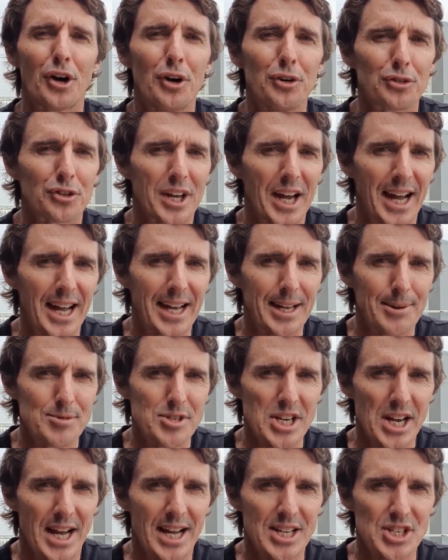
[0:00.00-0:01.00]
those
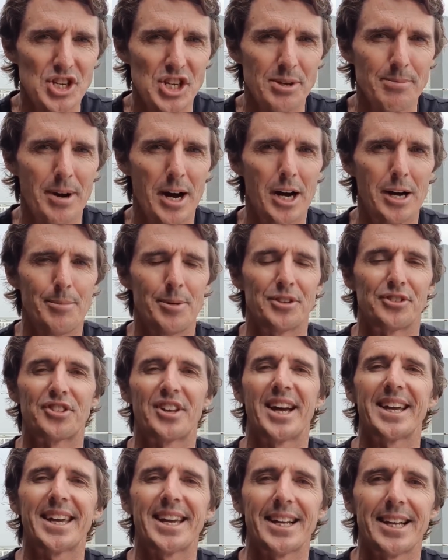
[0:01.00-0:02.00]
game-changing moments,
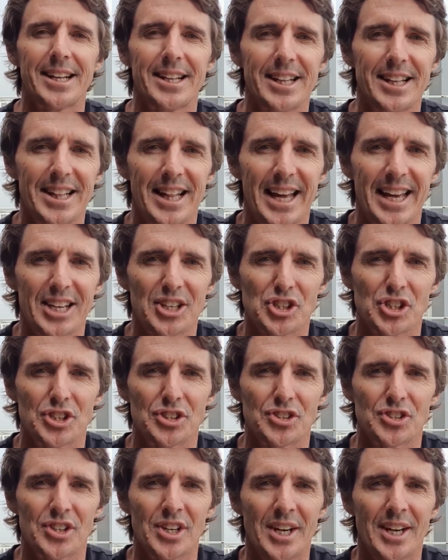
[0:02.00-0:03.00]
they get a little
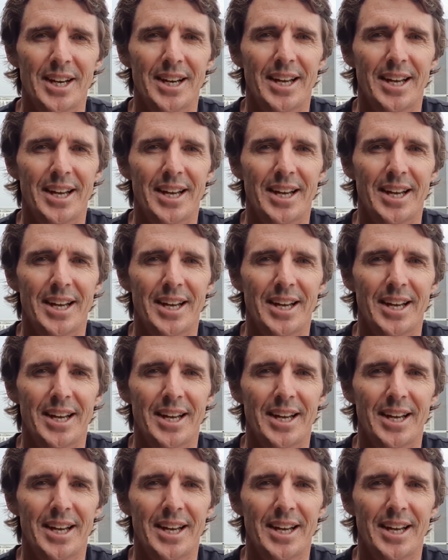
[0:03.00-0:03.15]
anxious